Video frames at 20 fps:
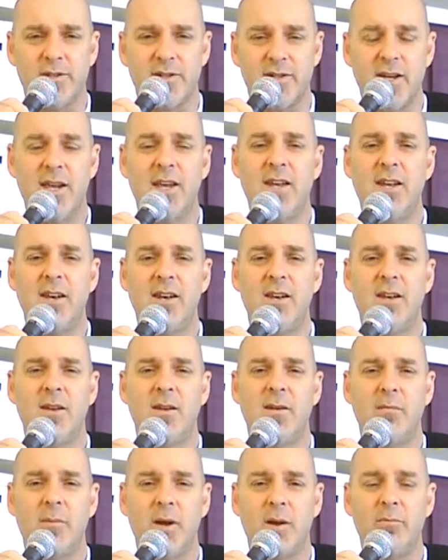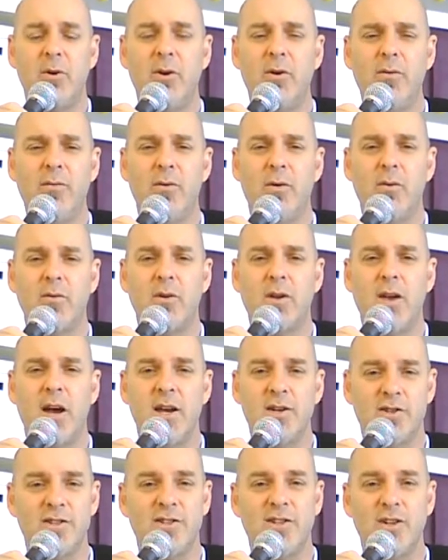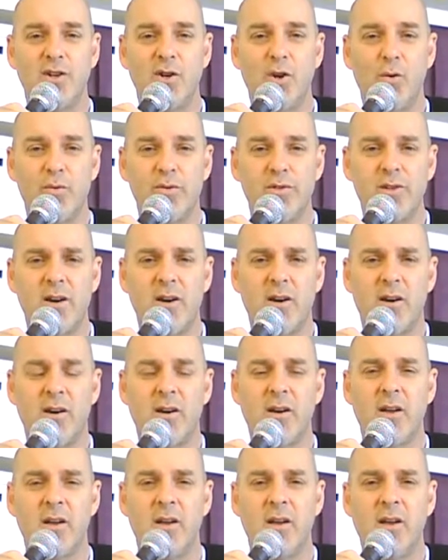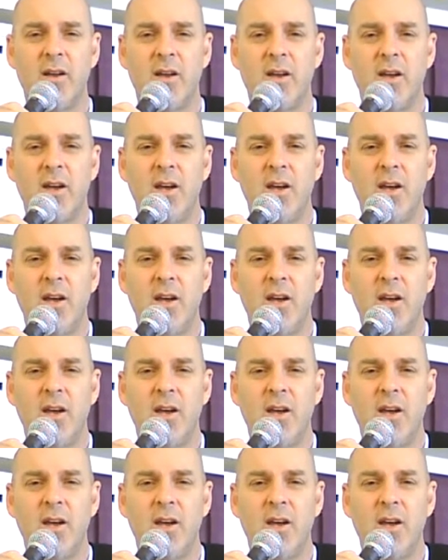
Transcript: It was in my billfold. I just didn't know it was there.